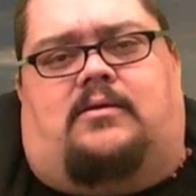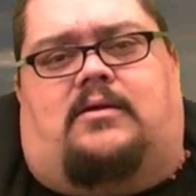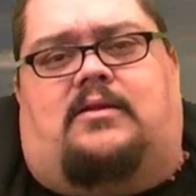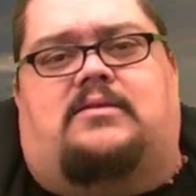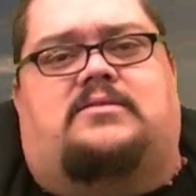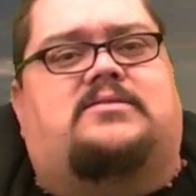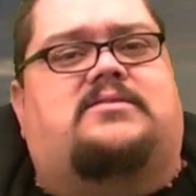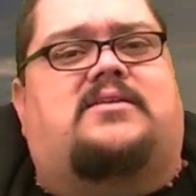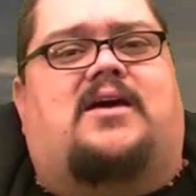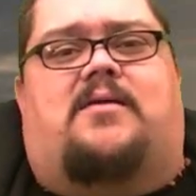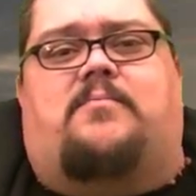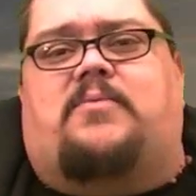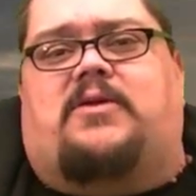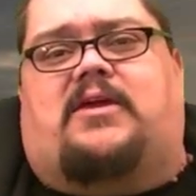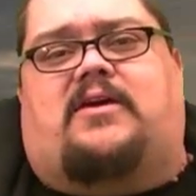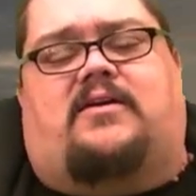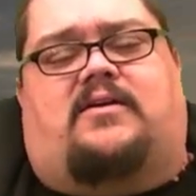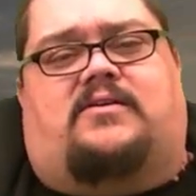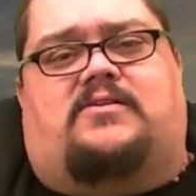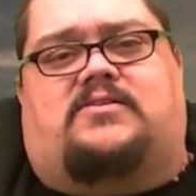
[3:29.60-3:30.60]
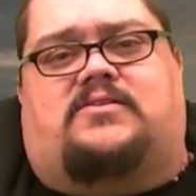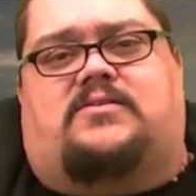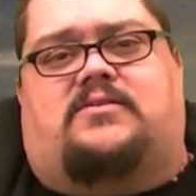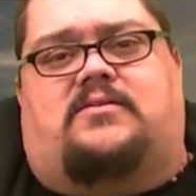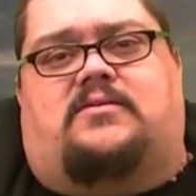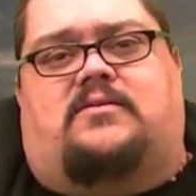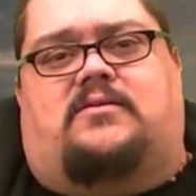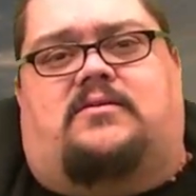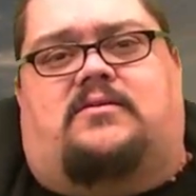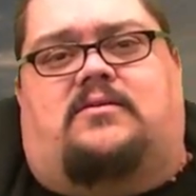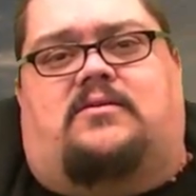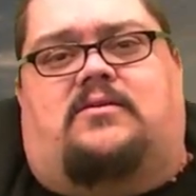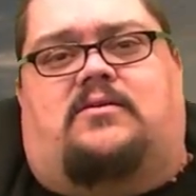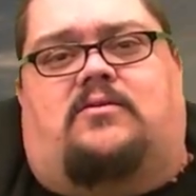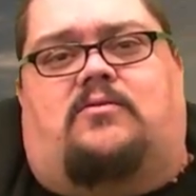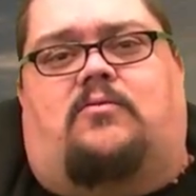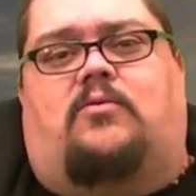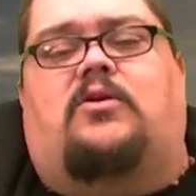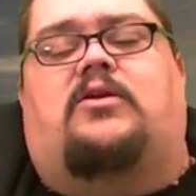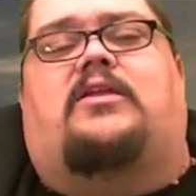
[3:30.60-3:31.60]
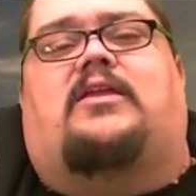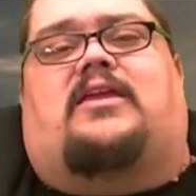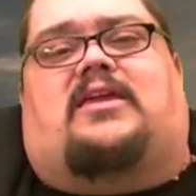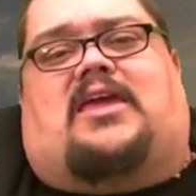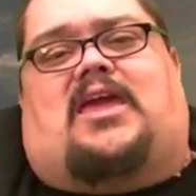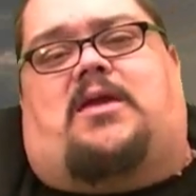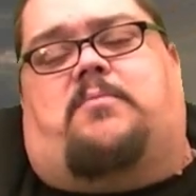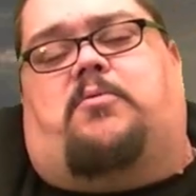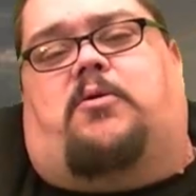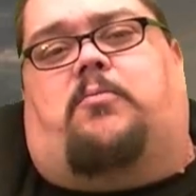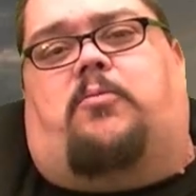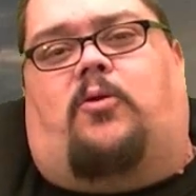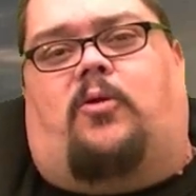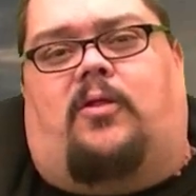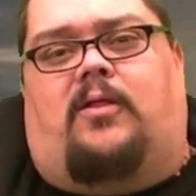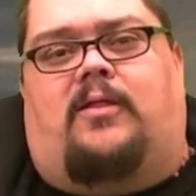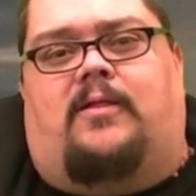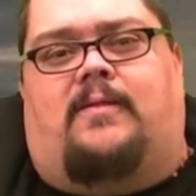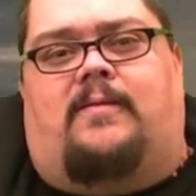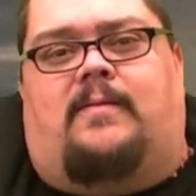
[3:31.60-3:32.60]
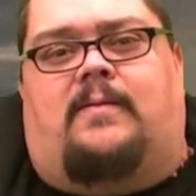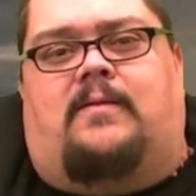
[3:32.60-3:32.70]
And it's not because we're incapable.